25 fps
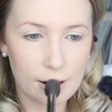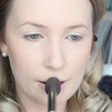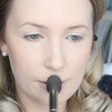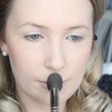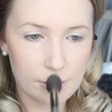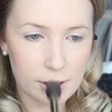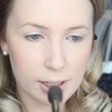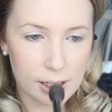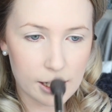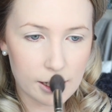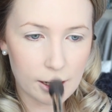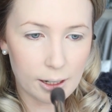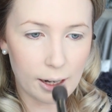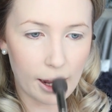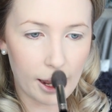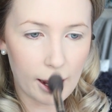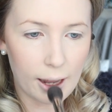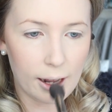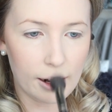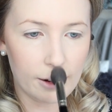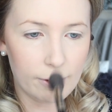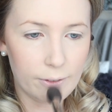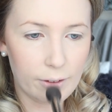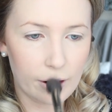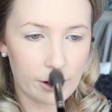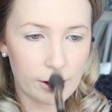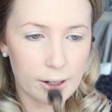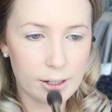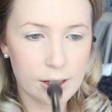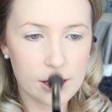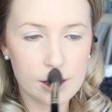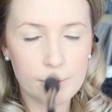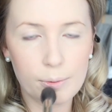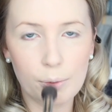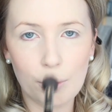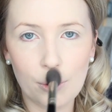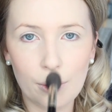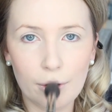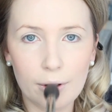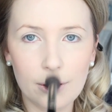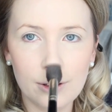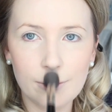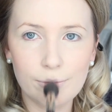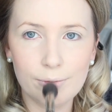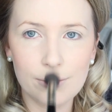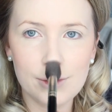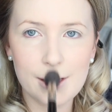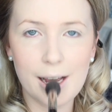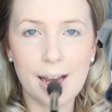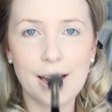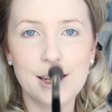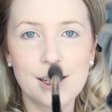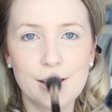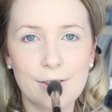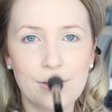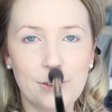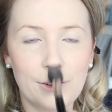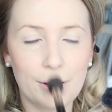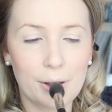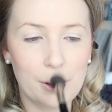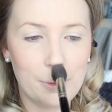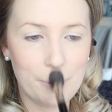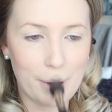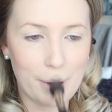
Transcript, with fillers: and I'm just going to add a very small, tasteful